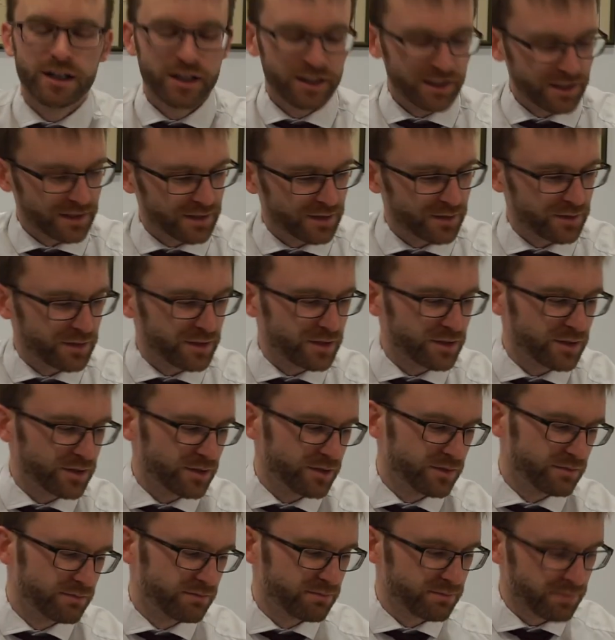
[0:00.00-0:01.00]
You know, you
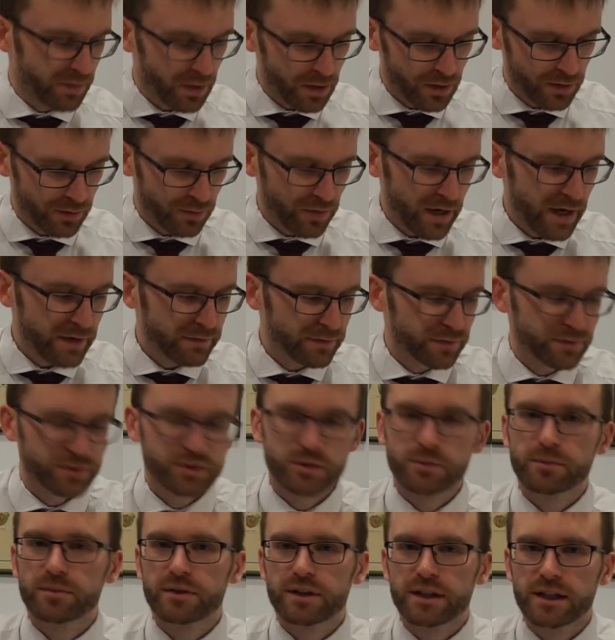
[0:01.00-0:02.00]
could plot a graph of
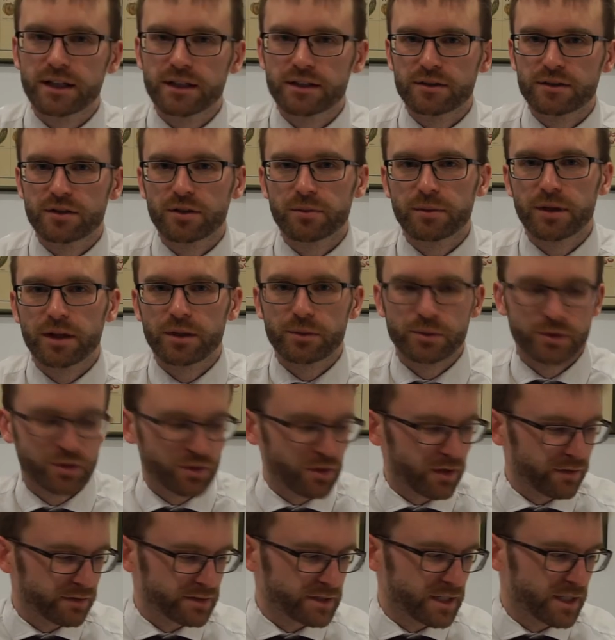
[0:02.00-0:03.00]
something come out with a
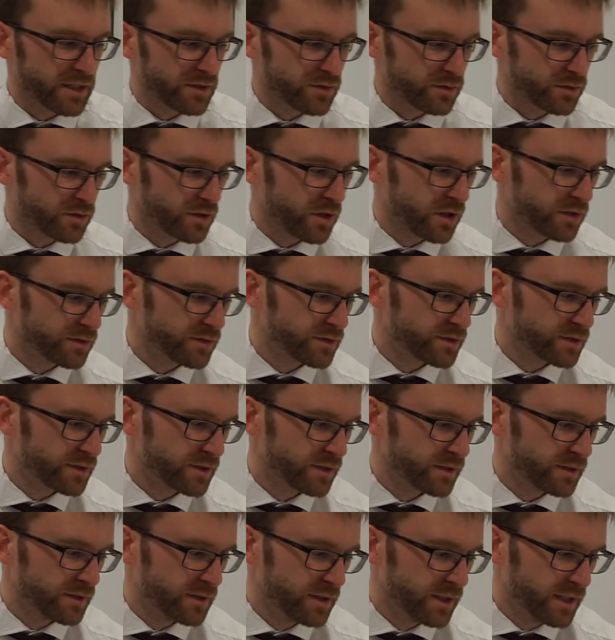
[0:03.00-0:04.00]
gravitational
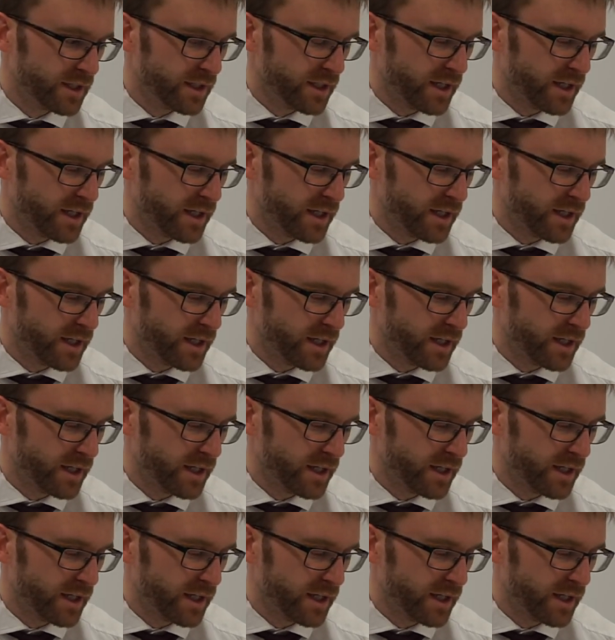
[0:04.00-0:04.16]
constant.